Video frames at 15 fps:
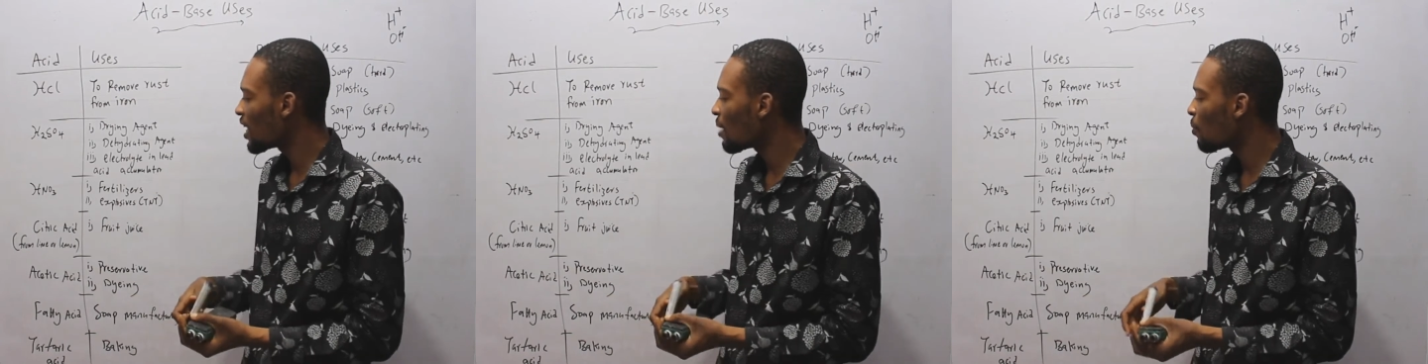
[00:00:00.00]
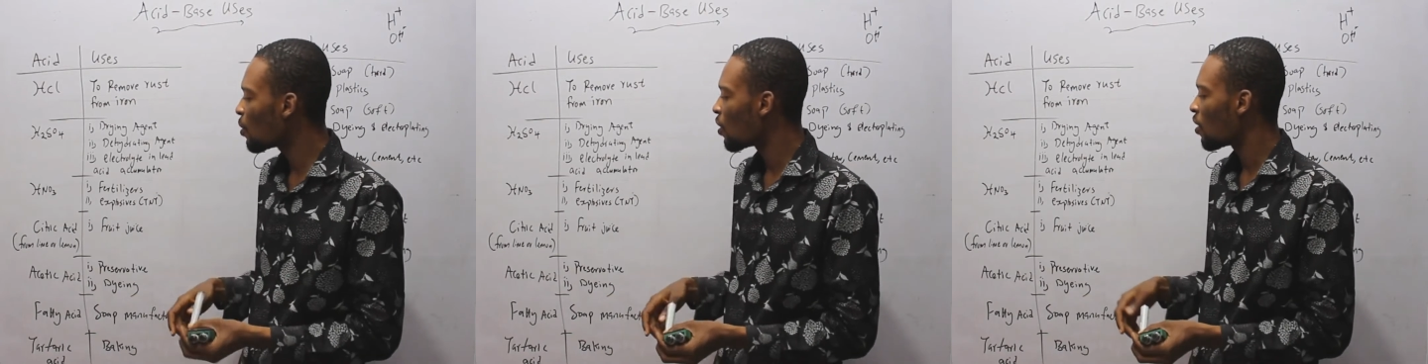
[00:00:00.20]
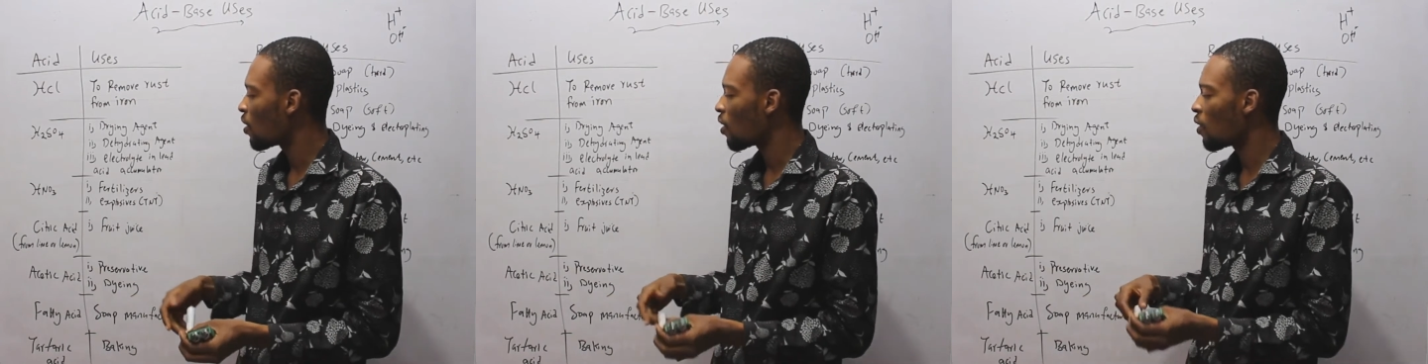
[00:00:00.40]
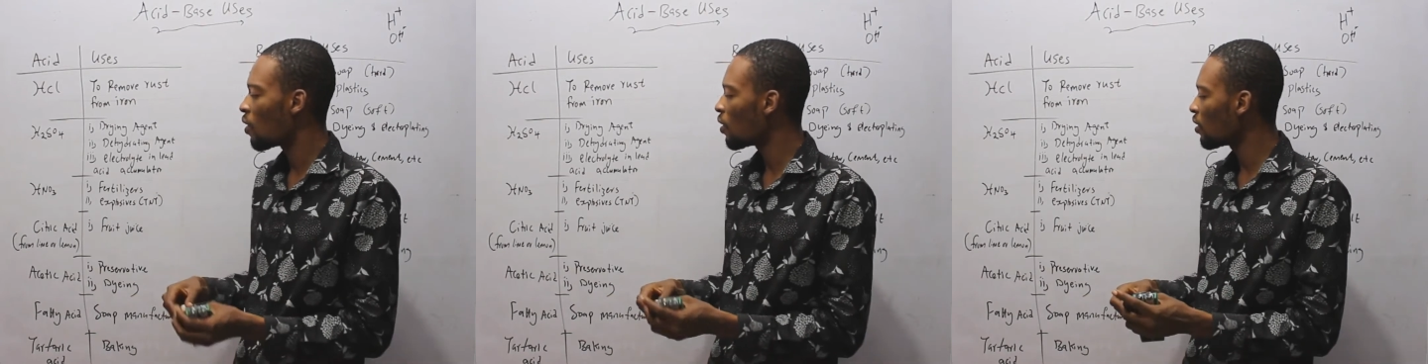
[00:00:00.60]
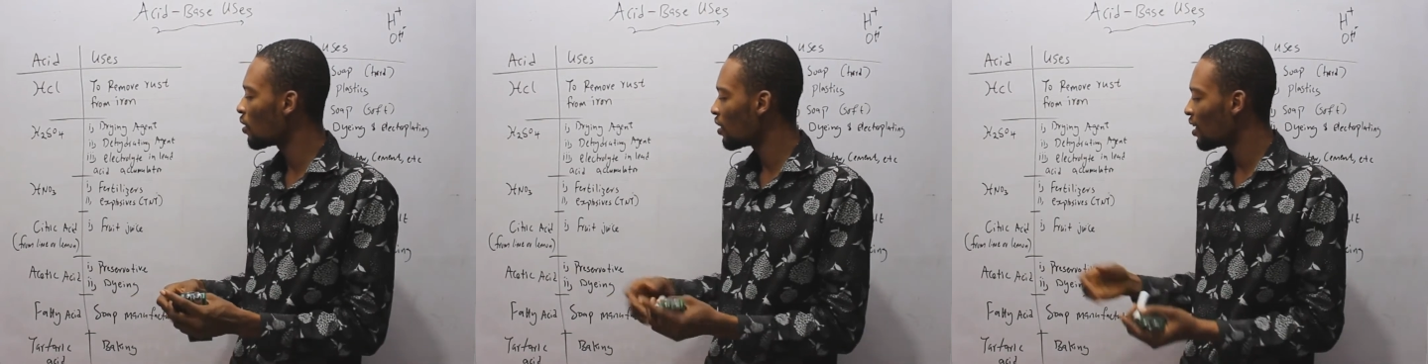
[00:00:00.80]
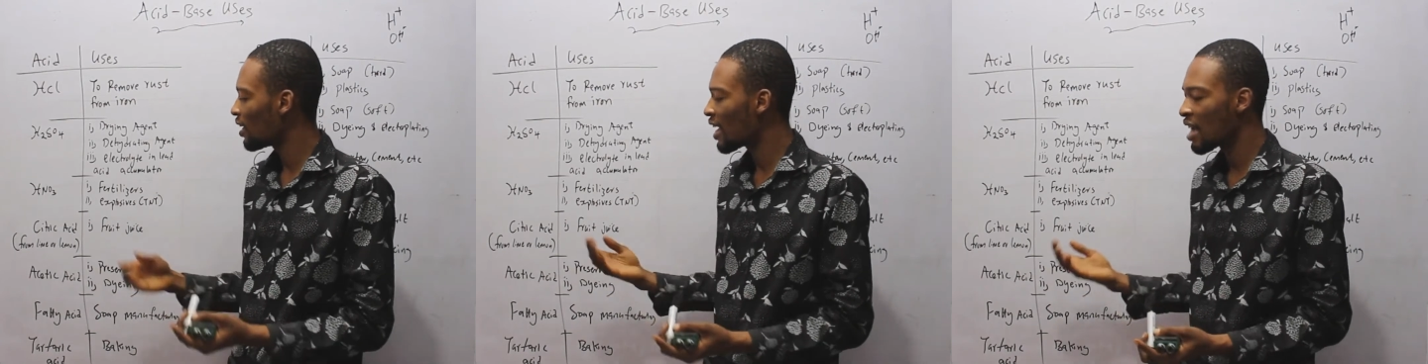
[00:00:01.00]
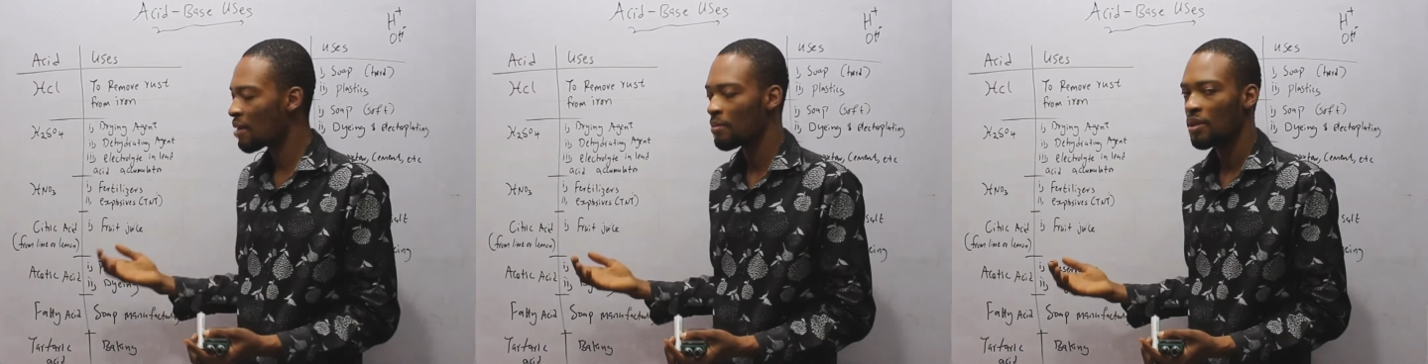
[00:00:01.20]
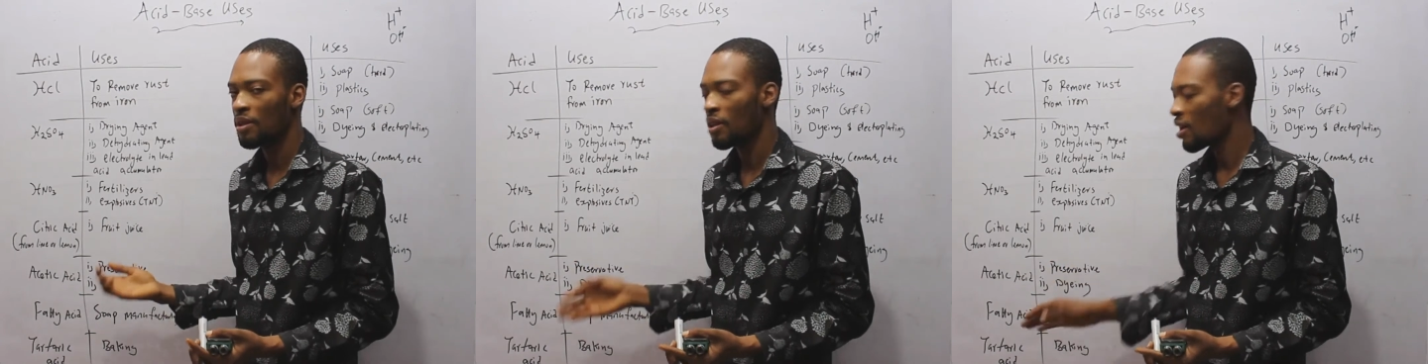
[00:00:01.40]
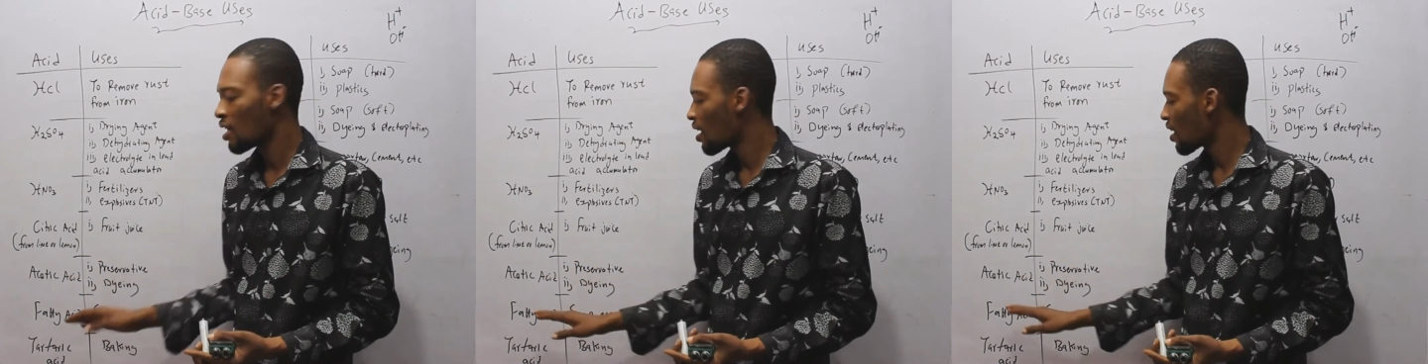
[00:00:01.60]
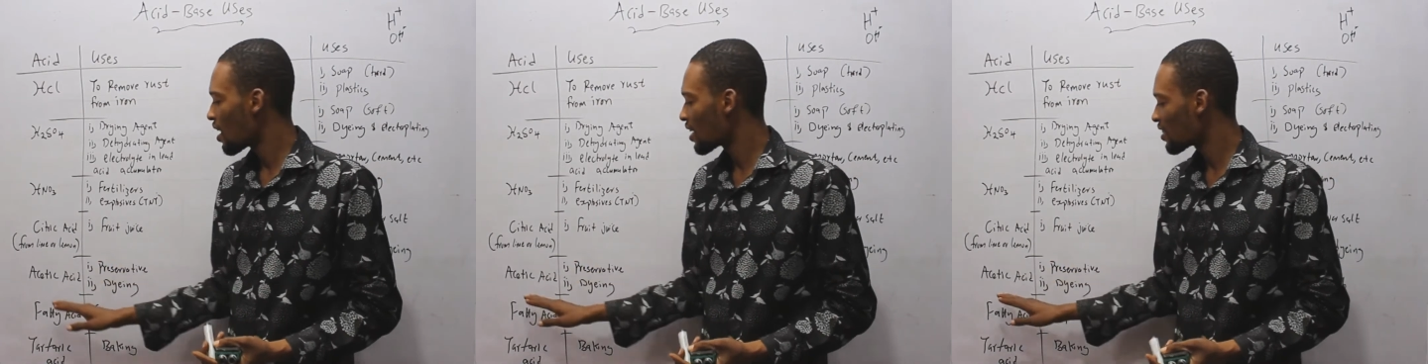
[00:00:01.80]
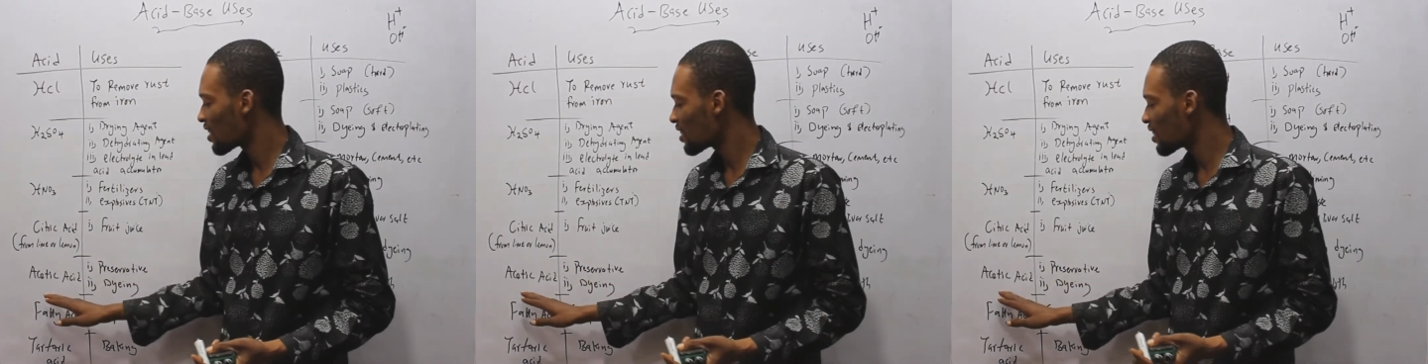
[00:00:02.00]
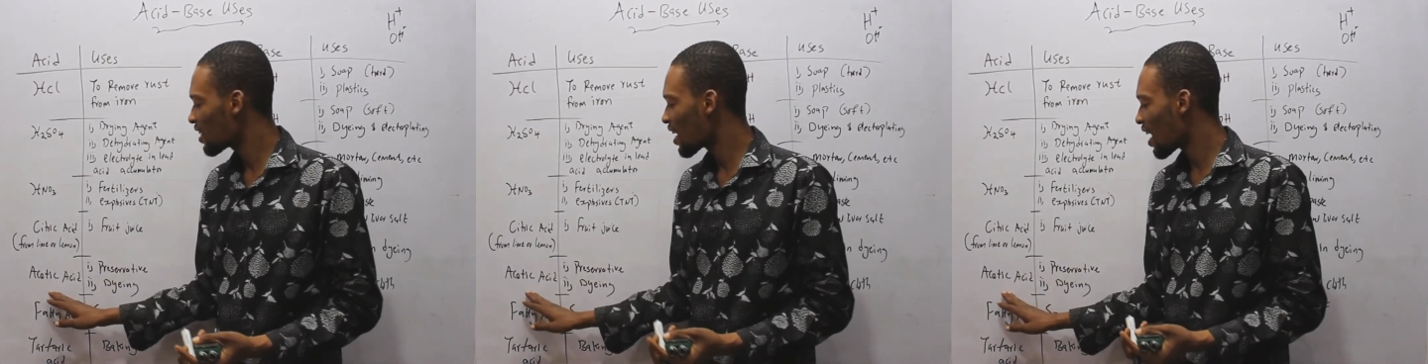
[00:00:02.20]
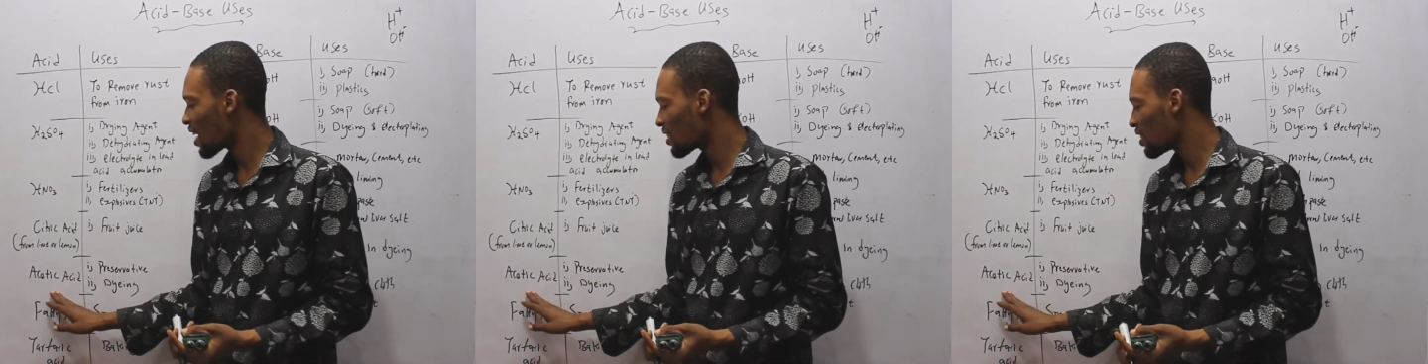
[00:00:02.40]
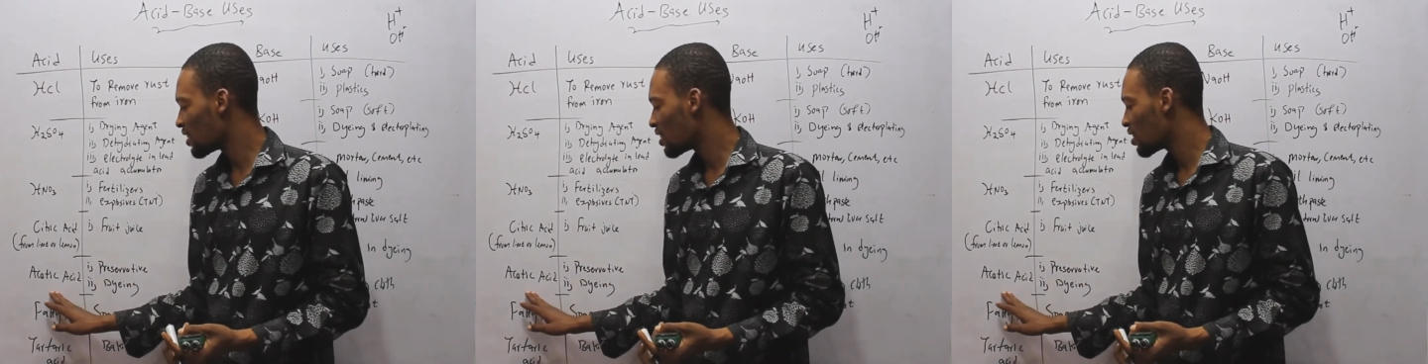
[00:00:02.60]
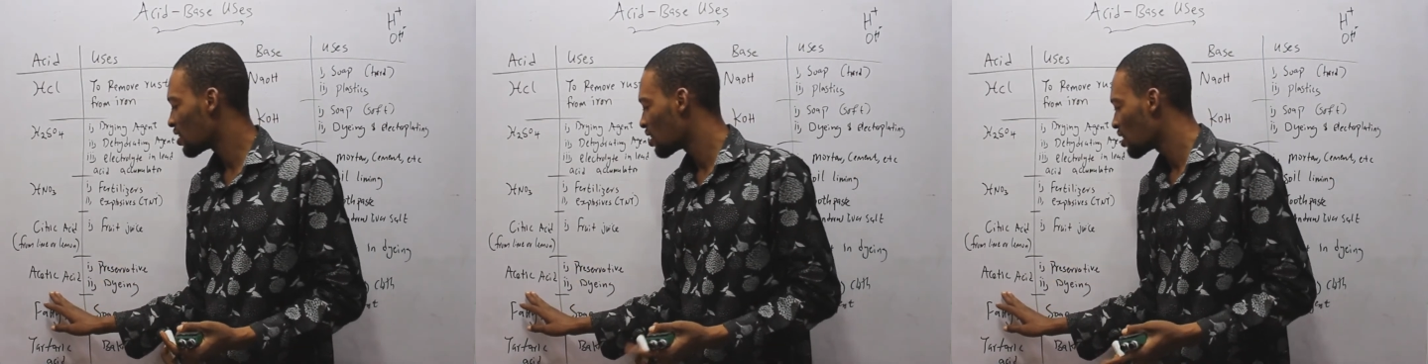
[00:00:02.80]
lemon or lime, acetic acid,